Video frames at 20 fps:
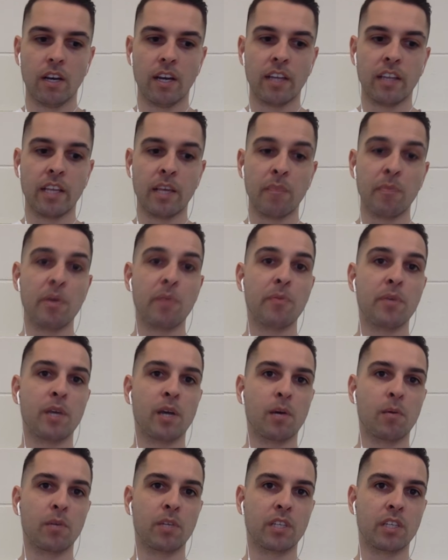and they may be
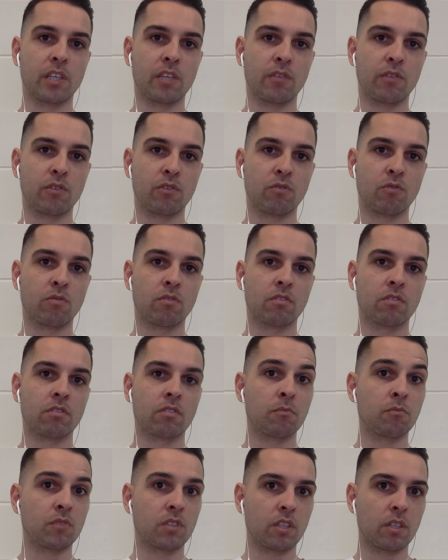able to give you
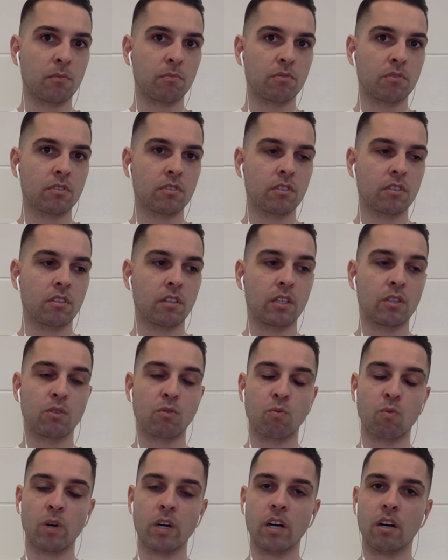some tips as
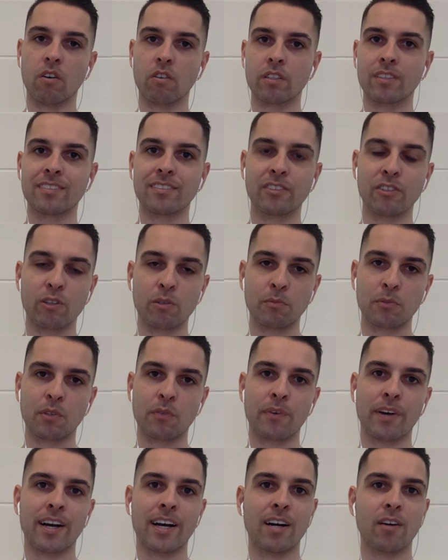well in terms of
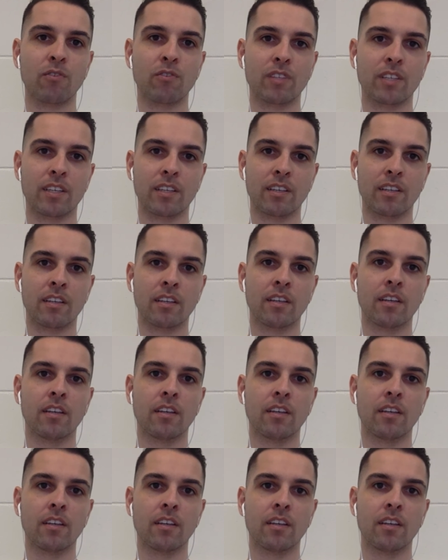how they